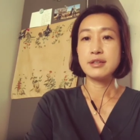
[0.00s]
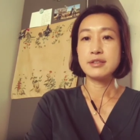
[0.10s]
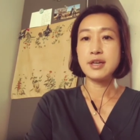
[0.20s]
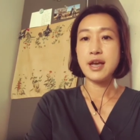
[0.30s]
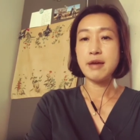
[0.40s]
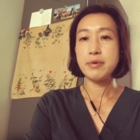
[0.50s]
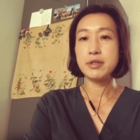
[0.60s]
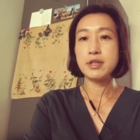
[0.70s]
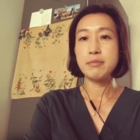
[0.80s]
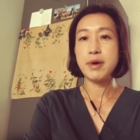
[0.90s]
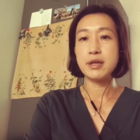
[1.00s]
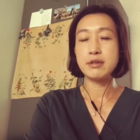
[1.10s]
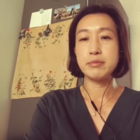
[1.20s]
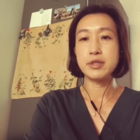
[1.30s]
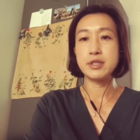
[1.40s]
They have another man
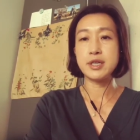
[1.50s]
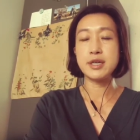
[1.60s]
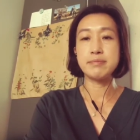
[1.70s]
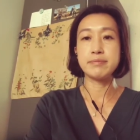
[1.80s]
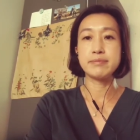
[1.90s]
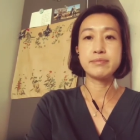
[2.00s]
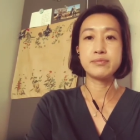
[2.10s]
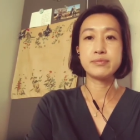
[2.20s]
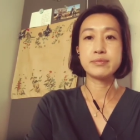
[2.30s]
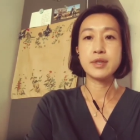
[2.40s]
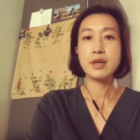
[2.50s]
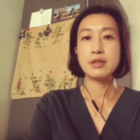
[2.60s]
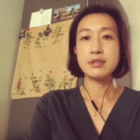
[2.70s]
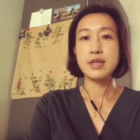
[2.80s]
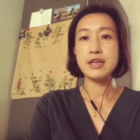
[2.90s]
on the team.
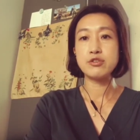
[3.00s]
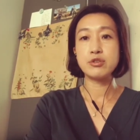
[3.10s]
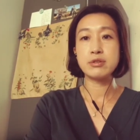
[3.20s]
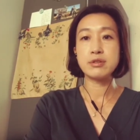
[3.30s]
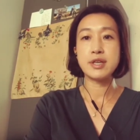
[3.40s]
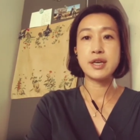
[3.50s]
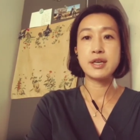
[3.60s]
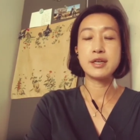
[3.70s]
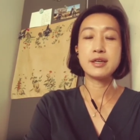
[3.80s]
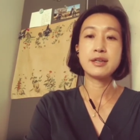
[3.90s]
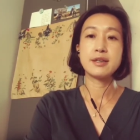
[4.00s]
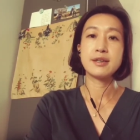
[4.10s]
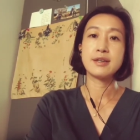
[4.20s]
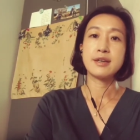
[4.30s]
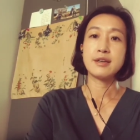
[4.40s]
Naturally,
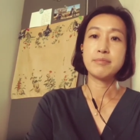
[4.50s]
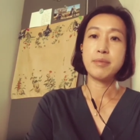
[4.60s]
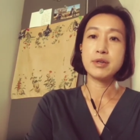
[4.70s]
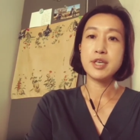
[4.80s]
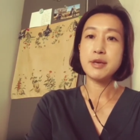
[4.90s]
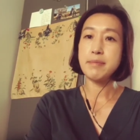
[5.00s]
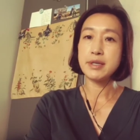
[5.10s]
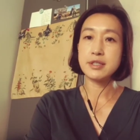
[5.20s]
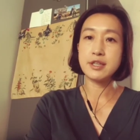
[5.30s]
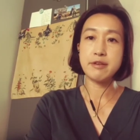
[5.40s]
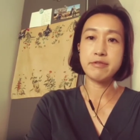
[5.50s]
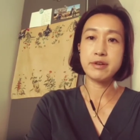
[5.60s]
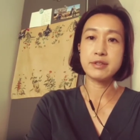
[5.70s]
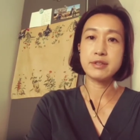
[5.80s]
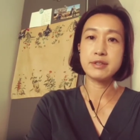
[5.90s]
but he makes a
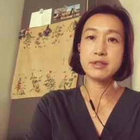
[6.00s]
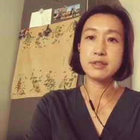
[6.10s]
difference.